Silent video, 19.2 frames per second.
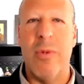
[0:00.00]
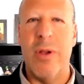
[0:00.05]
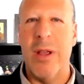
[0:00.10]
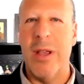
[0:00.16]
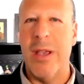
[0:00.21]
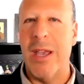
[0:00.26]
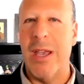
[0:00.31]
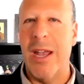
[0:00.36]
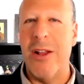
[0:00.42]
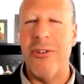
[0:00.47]

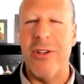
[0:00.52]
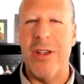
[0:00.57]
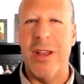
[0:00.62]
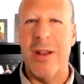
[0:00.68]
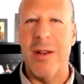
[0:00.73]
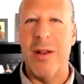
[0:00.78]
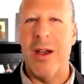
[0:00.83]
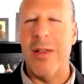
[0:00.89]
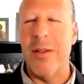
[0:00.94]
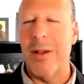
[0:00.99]
engaging
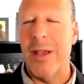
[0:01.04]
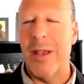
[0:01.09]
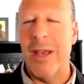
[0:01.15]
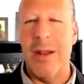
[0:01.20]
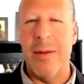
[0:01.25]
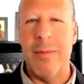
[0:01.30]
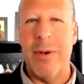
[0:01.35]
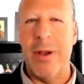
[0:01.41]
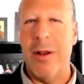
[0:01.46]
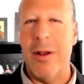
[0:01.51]
in either,
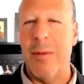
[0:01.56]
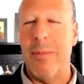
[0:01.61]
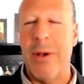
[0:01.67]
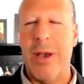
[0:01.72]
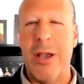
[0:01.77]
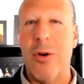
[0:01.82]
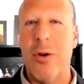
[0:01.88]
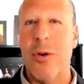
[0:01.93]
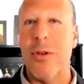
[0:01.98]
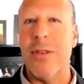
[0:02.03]
again, by
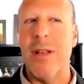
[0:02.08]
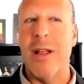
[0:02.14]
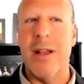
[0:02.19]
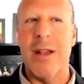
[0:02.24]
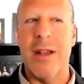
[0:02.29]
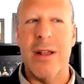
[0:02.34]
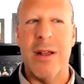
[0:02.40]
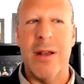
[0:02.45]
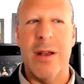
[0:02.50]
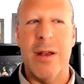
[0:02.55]
buying or
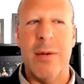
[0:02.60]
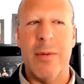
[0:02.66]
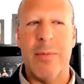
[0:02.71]
selling a